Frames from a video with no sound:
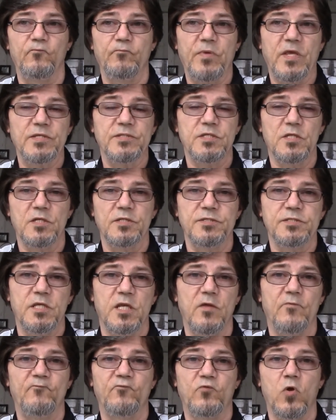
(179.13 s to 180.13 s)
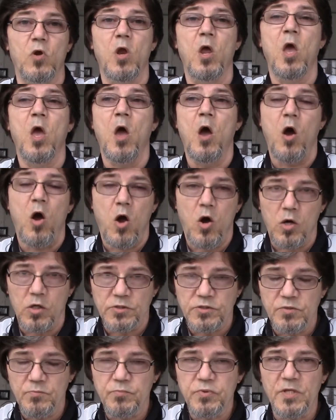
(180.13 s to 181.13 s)
basically set up for
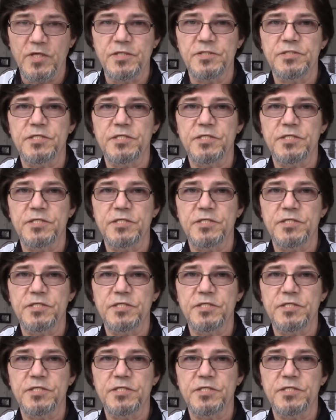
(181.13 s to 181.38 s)
hard to place